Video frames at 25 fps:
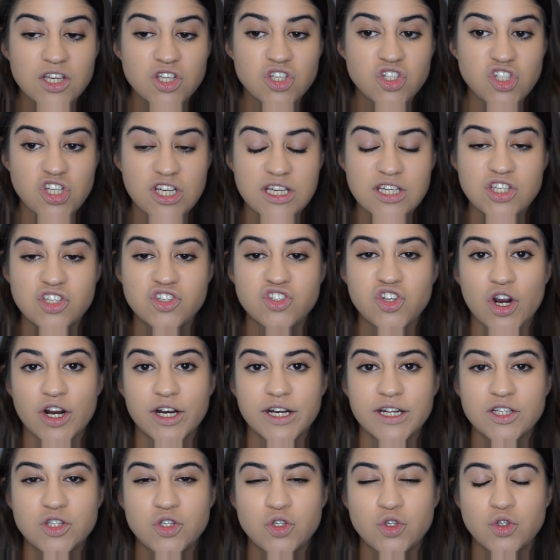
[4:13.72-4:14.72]
she
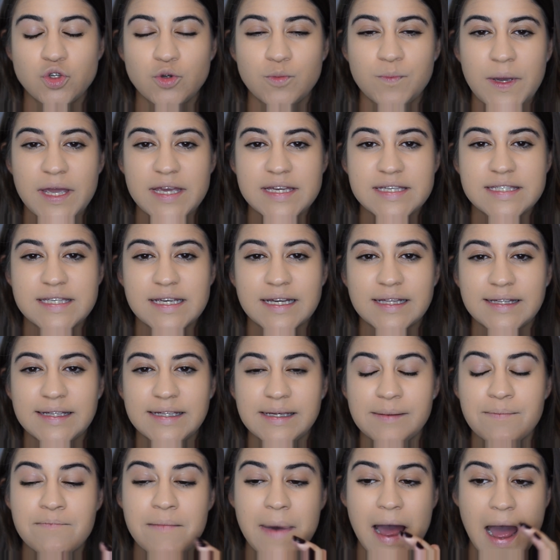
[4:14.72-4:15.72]
started to
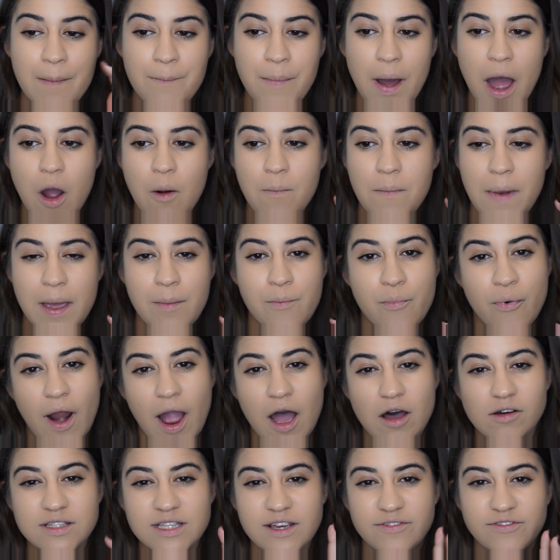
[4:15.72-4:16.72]
basically map out my
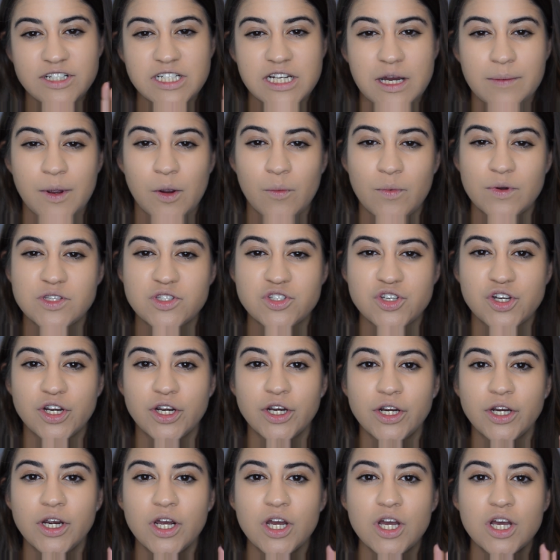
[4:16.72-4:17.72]
brows every time I went to
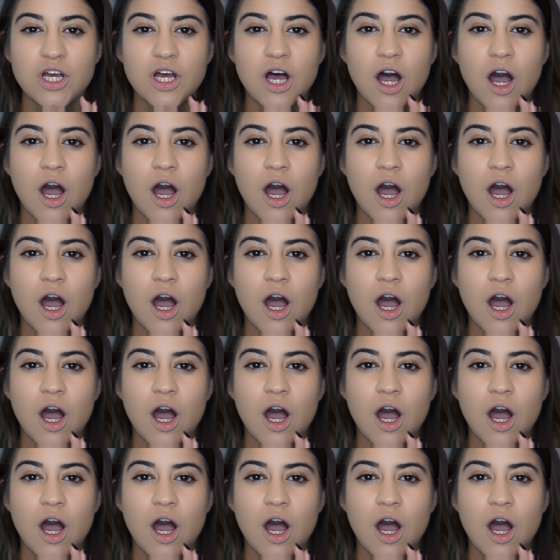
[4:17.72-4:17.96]
her.